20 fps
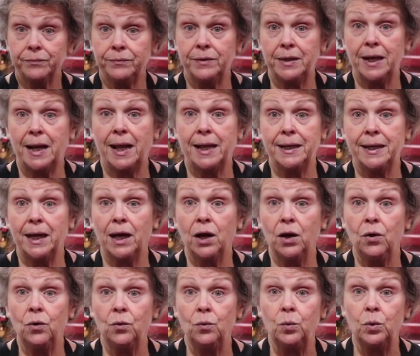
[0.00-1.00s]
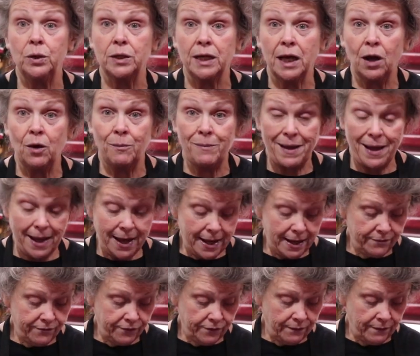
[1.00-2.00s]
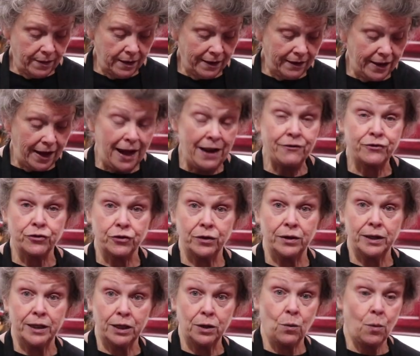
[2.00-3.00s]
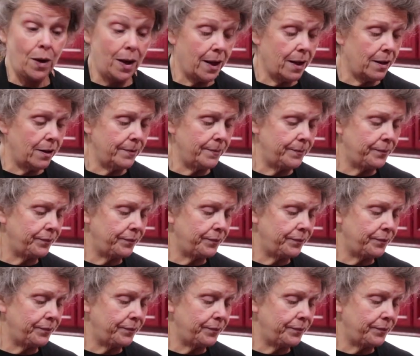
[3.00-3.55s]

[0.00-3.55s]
that I know would go bad uh, after a little while